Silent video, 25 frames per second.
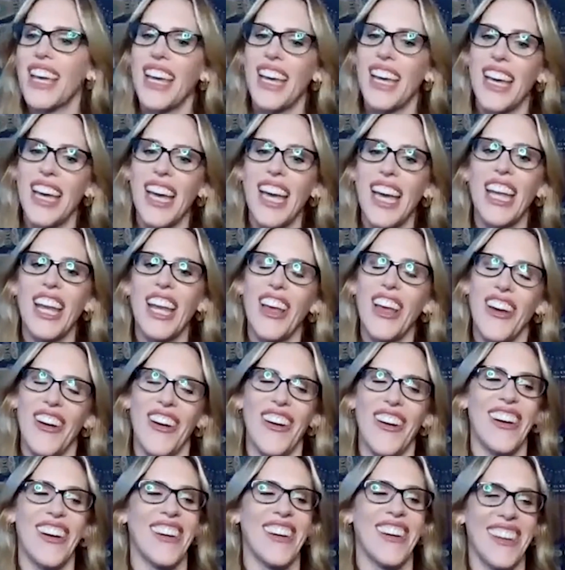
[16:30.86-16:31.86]
I
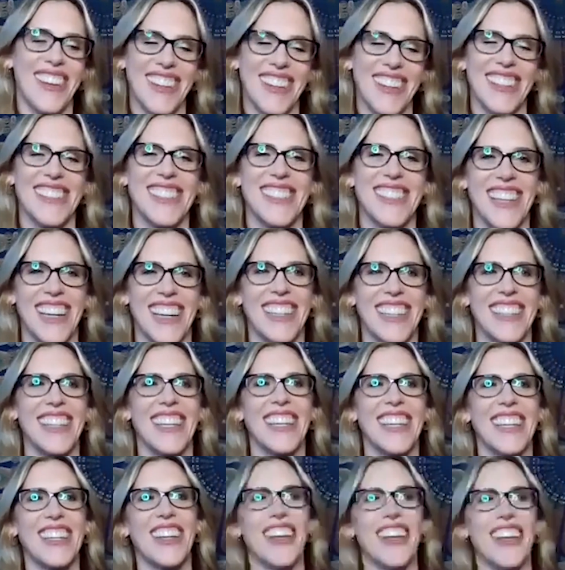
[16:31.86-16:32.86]
am. It's kind of
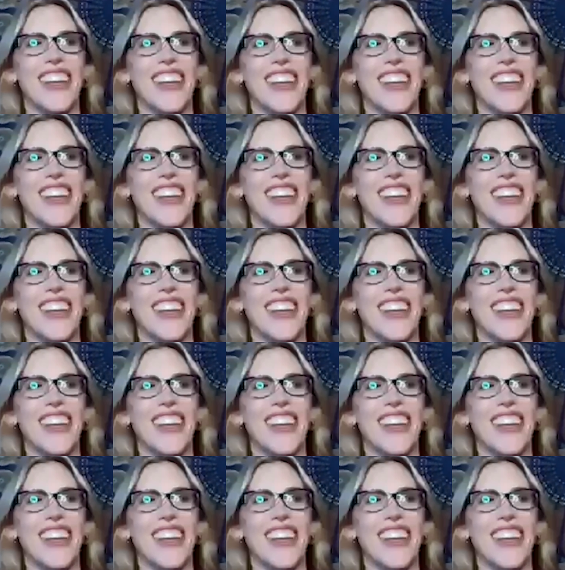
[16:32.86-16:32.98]
like you do.